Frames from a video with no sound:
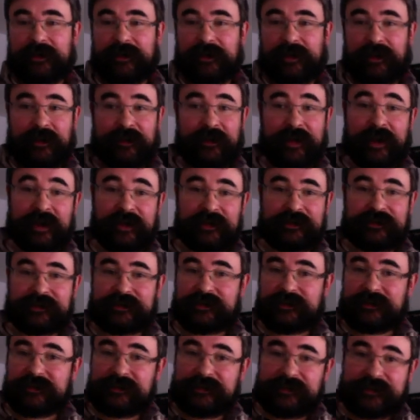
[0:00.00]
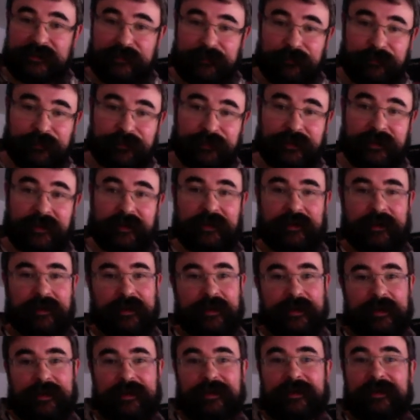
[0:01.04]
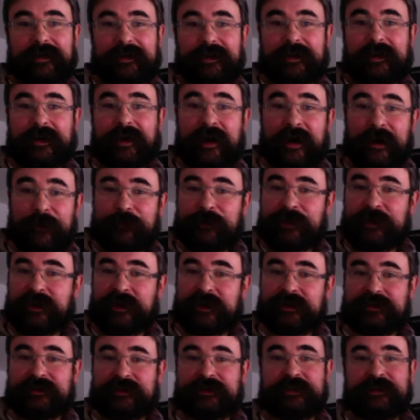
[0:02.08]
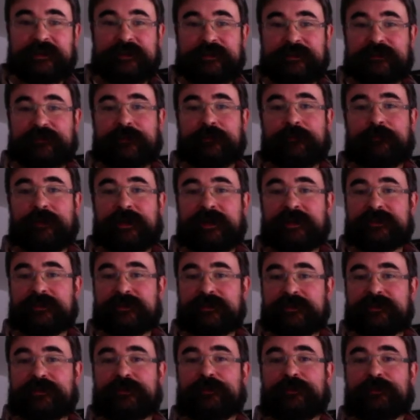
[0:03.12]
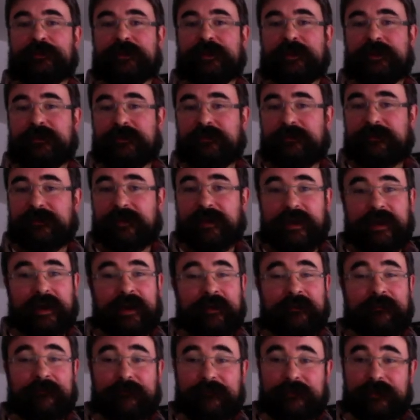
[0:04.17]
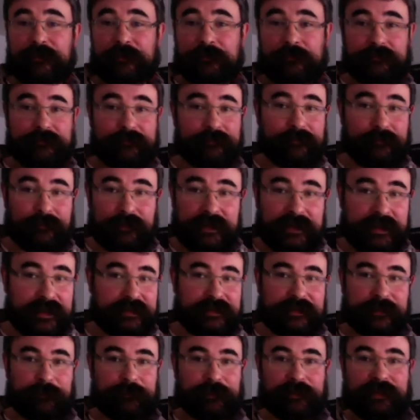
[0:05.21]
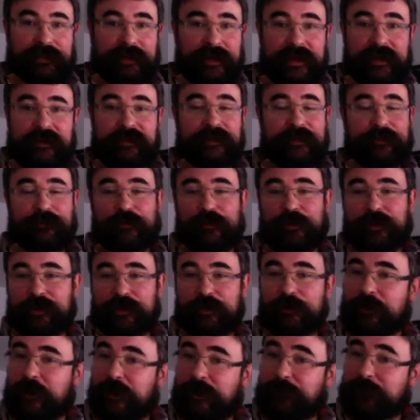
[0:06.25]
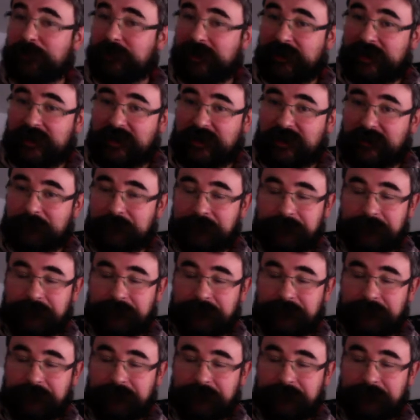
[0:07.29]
And that is to simply copy ideas from bassists you love and feel free to play them when you are playing.